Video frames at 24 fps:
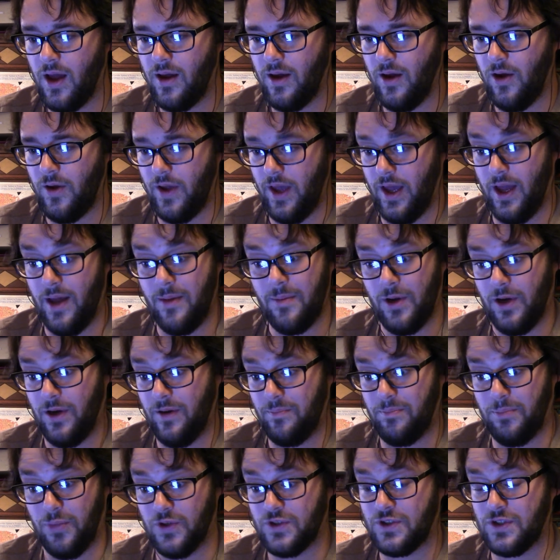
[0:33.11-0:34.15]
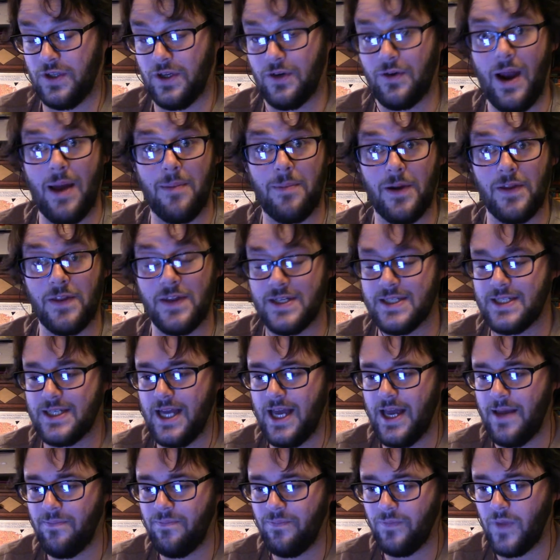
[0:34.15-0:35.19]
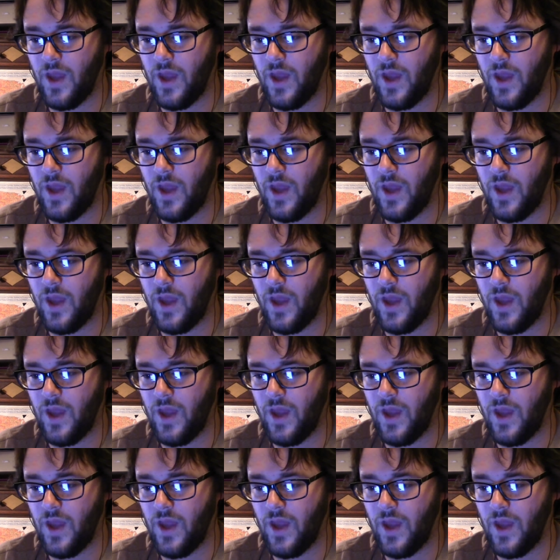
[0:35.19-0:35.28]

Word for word: Okay, I'm going to butcher the crap out of this name.